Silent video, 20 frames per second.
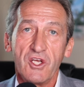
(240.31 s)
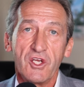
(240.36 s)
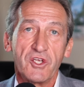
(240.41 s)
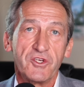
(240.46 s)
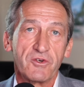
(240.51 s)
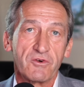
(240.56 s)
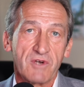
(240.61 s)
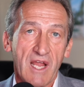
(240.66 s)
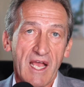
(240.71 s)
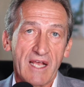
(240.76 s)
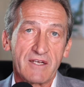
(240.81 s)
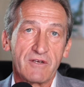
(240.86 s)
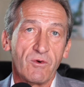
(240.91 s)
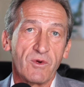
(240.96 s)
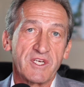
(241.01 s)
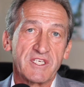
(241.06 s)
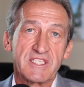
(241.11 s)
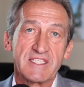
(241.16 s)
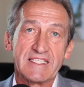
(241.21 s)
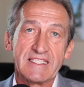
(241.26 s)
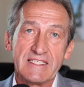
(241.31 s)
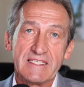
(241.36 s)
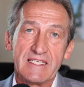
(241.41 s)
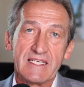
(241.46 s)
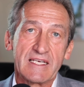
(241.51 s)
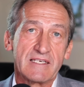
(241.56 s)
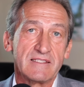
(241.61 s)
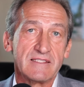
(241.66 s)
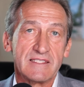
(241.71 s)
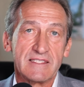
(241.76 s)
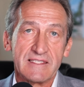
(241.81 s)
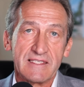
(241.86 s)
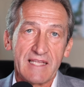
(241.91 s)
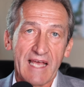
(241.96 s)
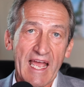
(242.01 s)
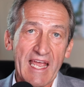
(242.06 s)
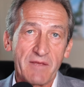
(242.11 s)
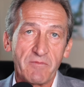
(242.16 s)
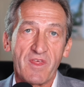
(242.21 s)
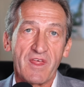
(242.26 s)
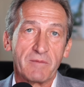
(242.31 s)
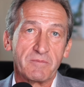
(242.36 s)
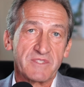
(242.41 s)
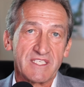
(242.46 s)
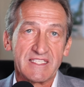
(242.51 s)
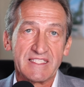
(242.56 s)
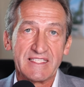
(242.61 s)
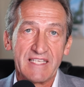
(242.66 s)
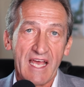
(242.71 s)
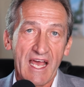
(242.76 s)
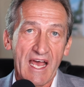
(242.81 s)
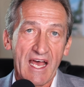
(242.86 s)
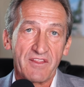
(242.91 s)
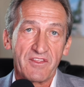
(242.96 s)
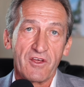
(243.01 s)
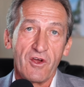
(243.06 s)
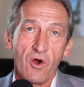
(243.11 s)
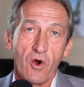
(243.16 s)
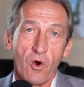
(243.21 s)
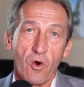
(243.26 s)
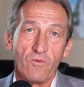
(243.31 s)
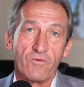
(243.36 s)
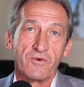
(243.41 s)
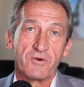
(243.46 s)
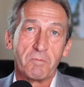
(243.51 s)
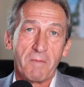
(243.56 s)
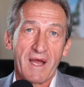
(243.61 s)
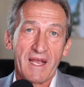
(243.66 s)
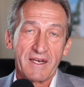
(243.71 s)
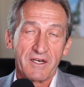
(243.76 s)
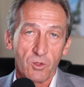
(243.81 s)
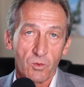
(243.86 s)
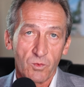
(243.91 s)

you're not going to nickel and dime them to death over minor